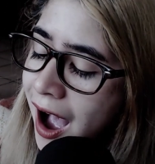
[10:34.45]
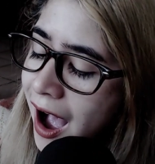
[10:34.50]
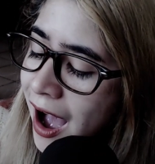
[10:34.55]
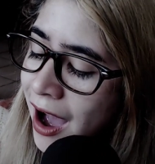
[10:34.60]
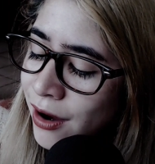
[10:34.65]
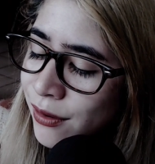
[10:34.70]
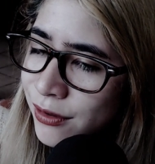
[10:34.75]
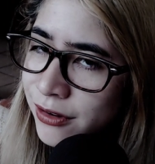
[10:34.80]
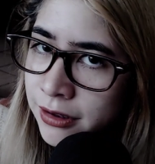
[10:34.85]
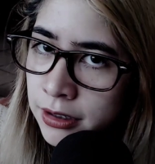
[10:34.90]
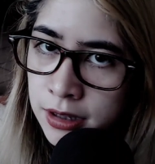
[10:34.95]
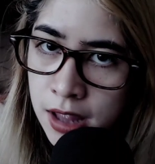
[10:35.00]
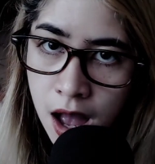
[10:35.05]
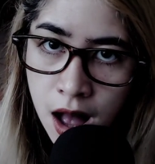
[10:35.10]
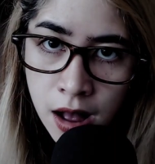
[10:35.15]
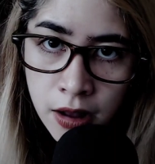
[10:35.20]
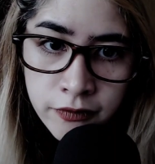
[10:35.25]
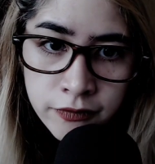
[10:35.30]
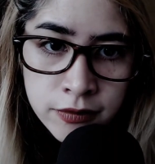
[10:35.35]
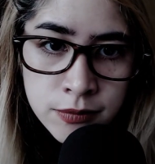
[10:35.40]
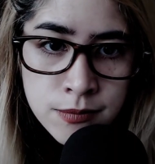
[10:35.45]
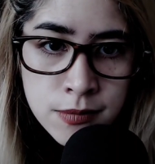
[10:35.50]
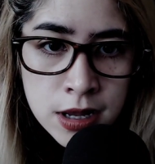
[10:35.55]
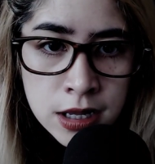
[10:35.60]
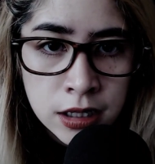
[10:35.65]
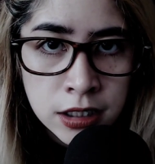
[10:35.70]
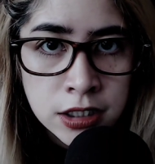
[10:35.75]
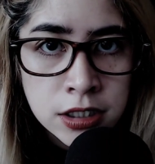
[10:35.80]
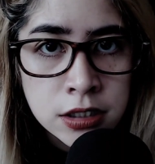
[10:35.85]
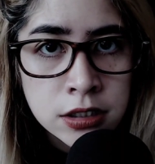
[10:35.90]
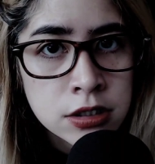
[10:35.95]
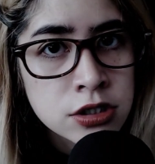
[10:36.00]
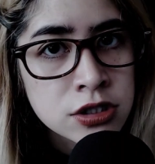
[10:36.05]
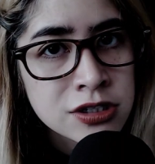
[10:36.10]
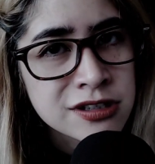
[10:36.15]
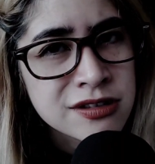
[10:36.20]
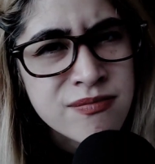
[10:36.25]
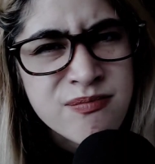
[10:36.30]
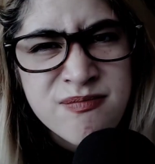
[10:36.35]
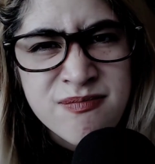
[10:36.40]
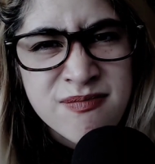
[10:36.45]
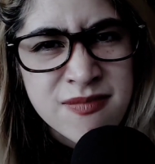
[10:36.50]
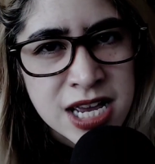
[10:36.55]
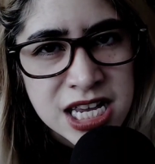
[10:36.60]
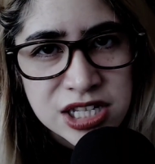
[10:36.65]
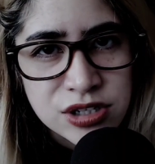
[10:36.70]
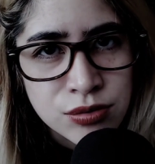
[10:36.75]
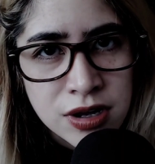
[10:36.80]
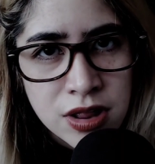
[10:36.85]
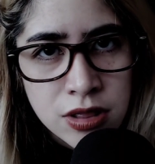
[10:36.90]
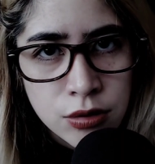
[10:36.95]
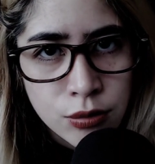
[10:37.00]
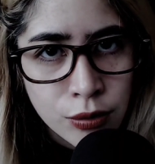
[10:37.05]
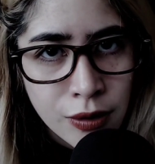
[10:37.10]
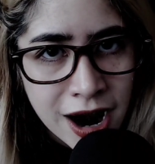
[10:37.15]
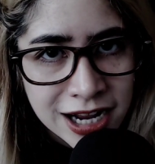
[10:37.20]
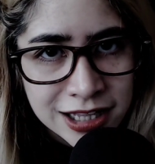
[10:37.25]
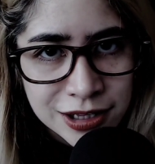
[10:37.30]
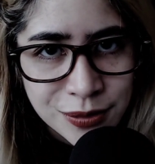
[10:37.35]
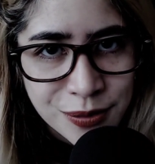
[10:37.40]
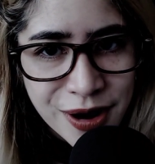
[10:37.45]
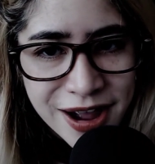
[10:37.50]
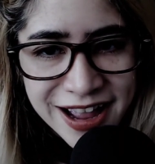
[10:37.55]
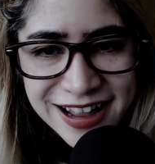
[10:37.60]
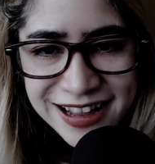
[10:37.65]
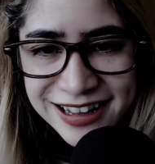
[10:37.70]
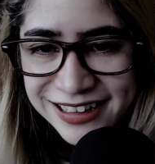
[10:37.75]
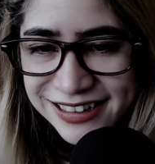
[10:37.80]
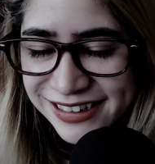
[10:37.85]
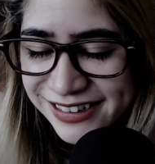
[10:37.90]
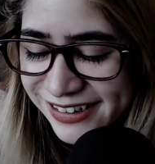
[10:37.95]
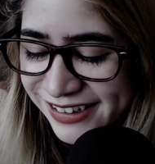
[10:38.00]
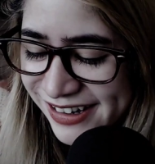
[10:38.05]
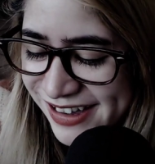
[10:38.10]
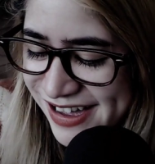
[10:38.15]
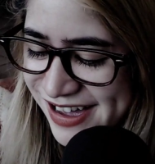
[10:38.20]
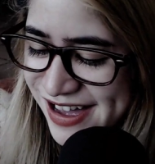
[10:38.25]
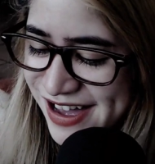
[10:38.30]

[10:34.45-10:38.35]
I was an alpha male you could just mate with right away.